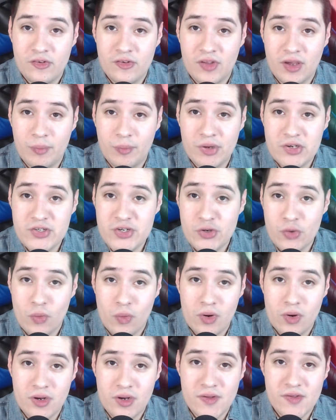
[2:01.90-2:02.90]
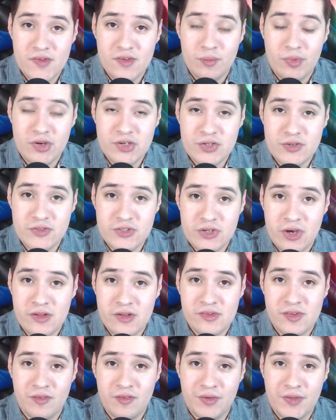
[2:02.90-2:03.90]
like a bunch of Noras and a bunch of Jeans,
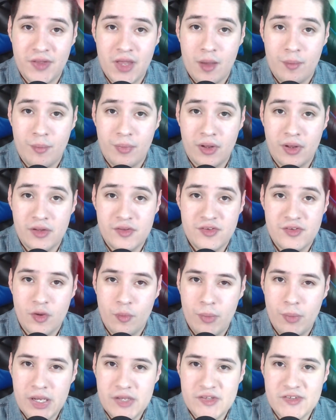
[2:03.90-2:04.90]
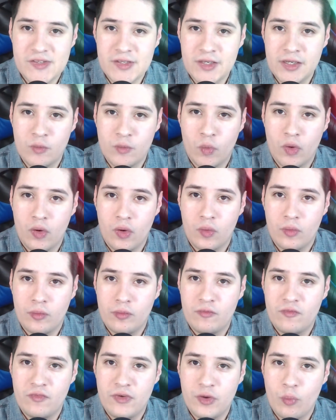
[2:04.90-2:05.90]
stuff like that, but it still makes the world
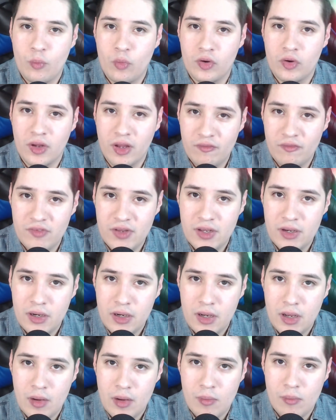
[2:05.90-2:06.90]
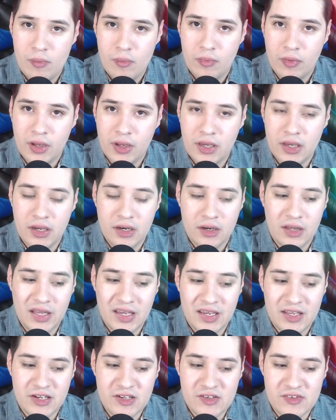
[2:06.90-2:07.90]
feel more lived in, like it
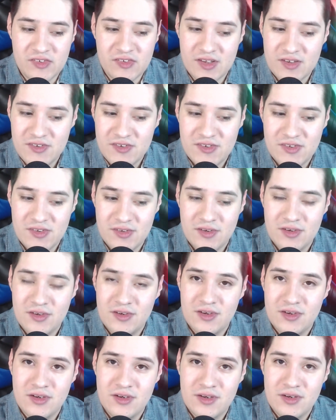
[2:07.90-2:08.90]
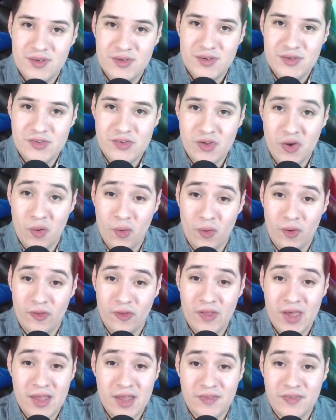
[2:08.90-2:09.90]
exists. So
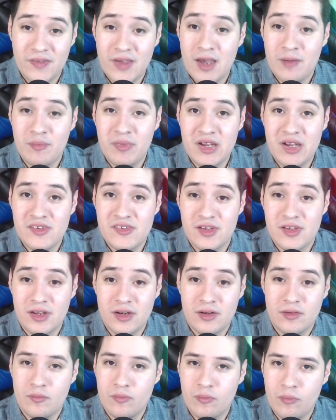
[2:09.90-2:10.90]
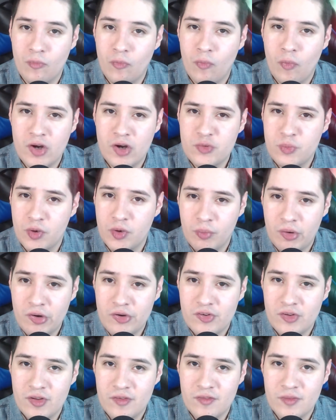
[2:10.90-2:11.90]
that makes it much more
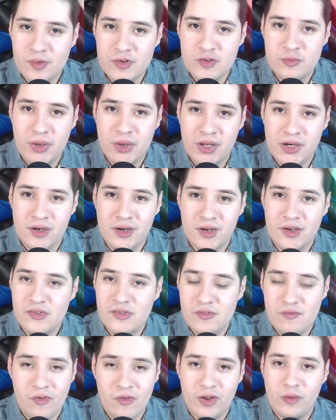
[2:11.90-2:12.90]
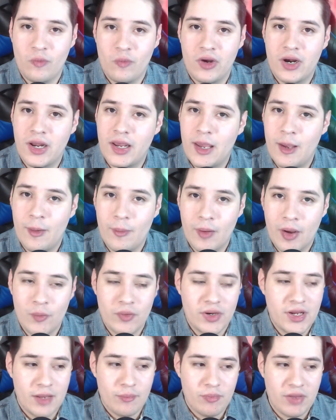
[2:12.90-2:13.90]
immersive and much better, because in Volume 1 I would
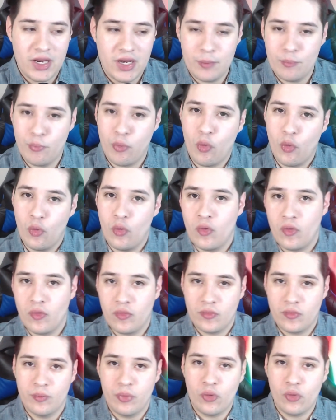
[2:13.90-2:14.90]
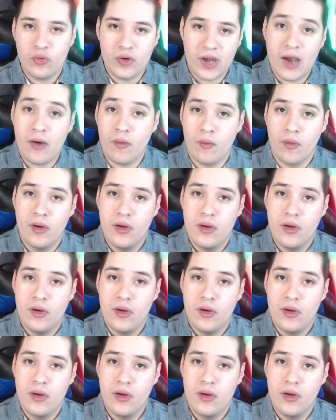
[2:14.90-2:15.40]
kept getting pulled out